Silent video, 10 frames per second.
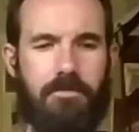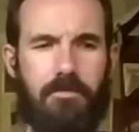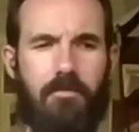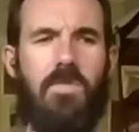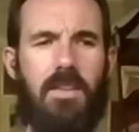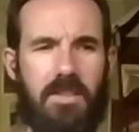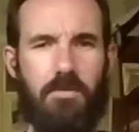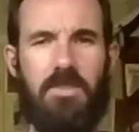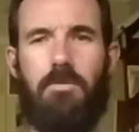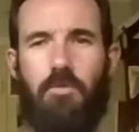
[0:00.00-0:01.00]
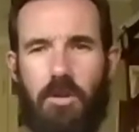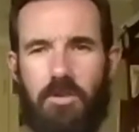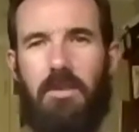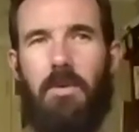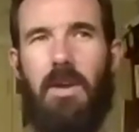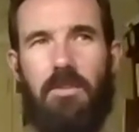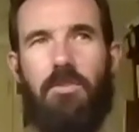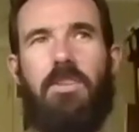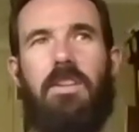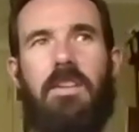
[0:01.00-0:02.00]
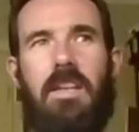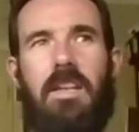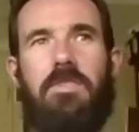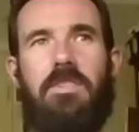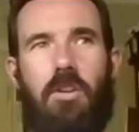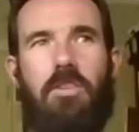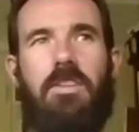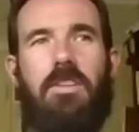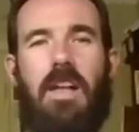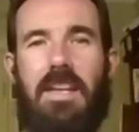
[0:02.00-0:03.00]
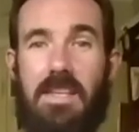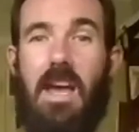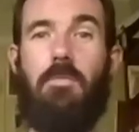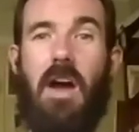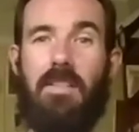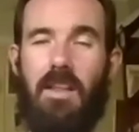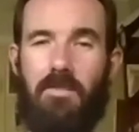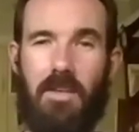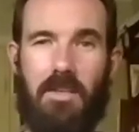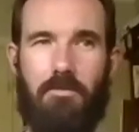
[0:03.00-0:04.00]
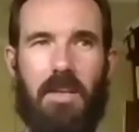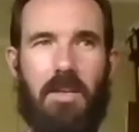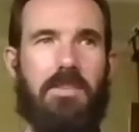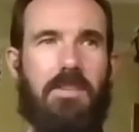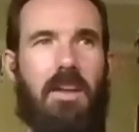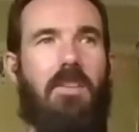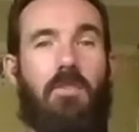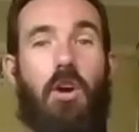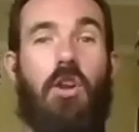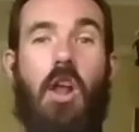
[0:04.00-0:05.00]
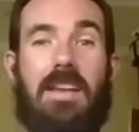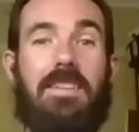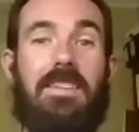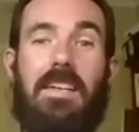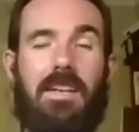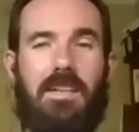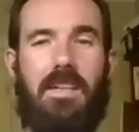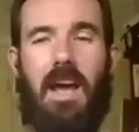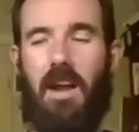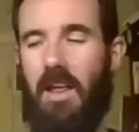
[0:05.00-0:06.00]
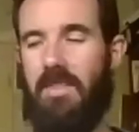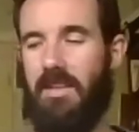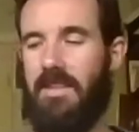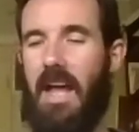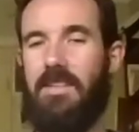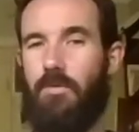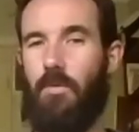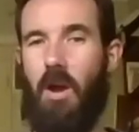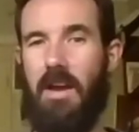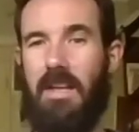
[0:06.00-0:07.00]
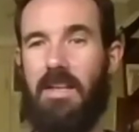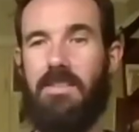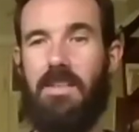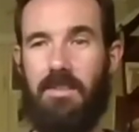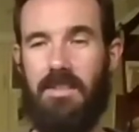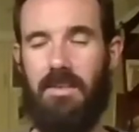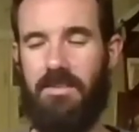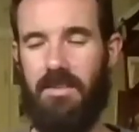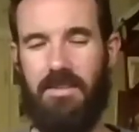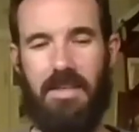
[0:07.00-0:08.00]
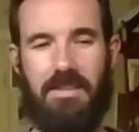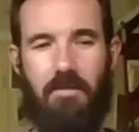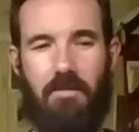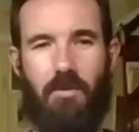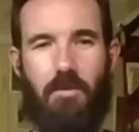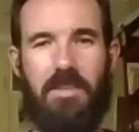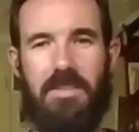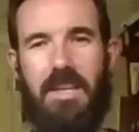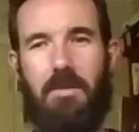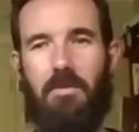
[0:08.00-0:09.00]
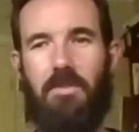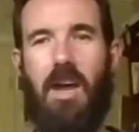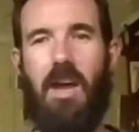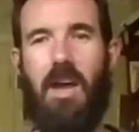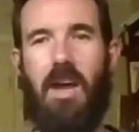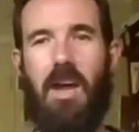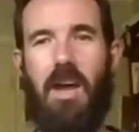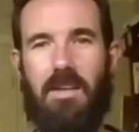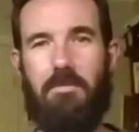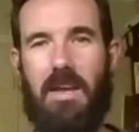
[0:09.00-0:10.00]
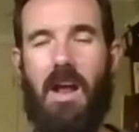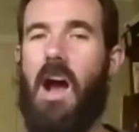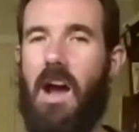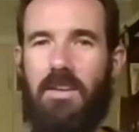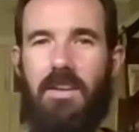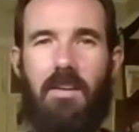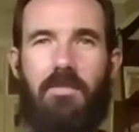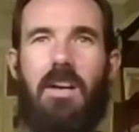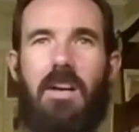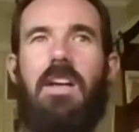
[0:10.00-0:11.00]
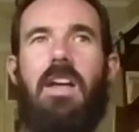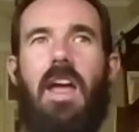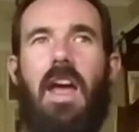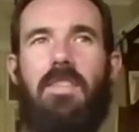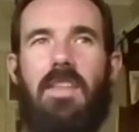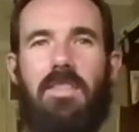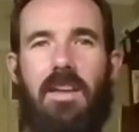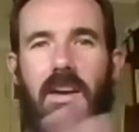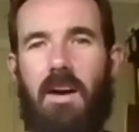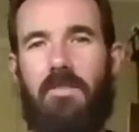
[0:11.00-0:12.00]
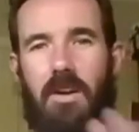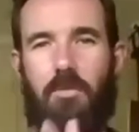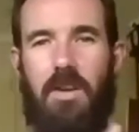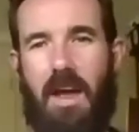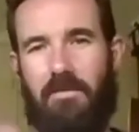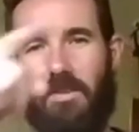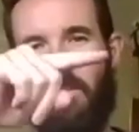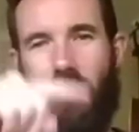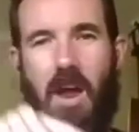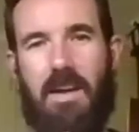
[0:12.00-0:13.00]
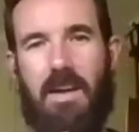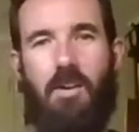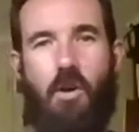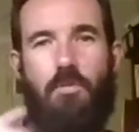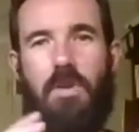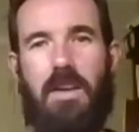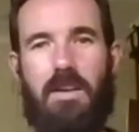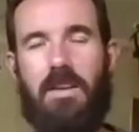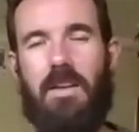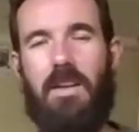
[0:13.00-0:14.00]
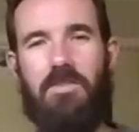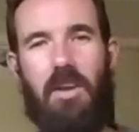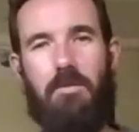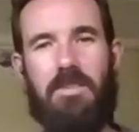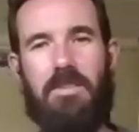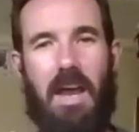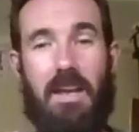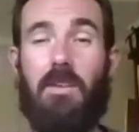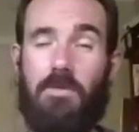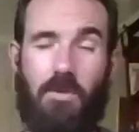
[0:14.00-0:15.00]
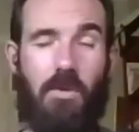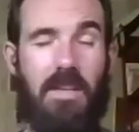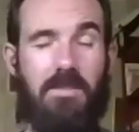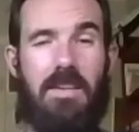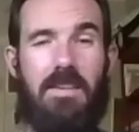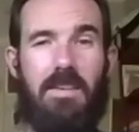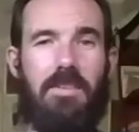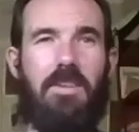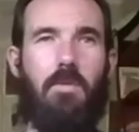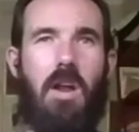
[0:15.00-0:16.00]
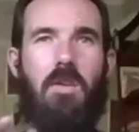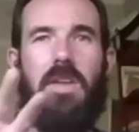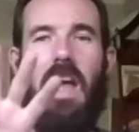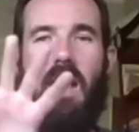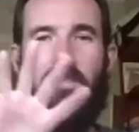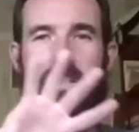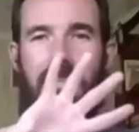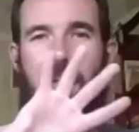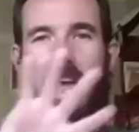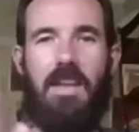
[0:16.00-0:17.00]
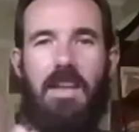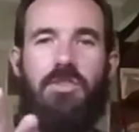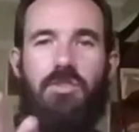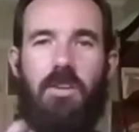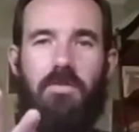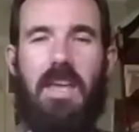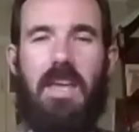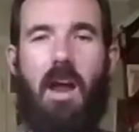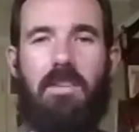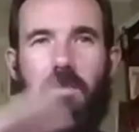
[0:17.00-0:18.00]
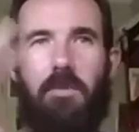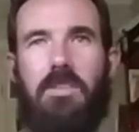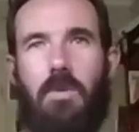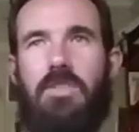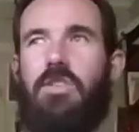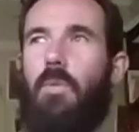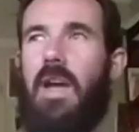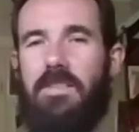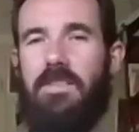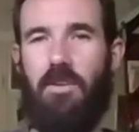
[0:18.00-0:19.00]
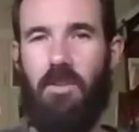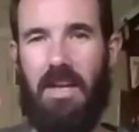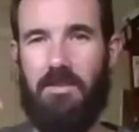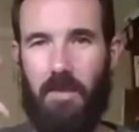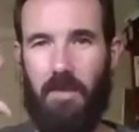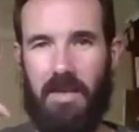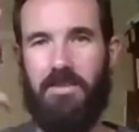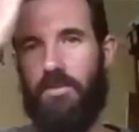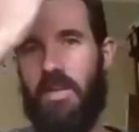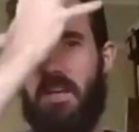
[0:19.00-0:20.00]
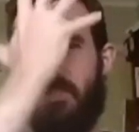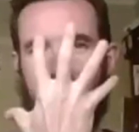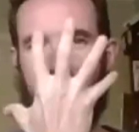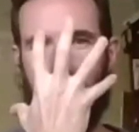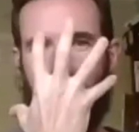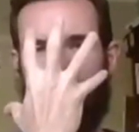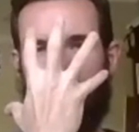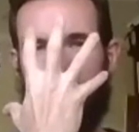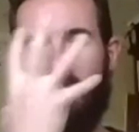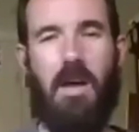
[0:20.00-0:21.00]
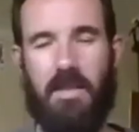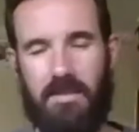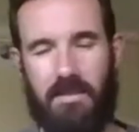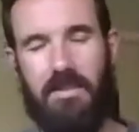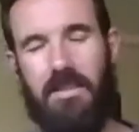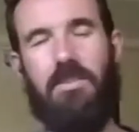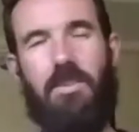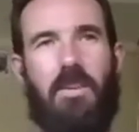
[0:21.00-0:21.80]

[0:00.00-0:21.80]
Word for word: And this was the project where he looked at it, and he was not only like, yeah, I love it, but he was like, I've got an idea. And I think that's where our Kickstarter su- success came from, because he came up with the idea to make it hardcover, and then the cover would have the die cut opening. So he was like, and it was all his idea. He's like, why don't we have it as a headshot of the character? Because when she wears her like spacesuit, she has this like skull mask that sits over.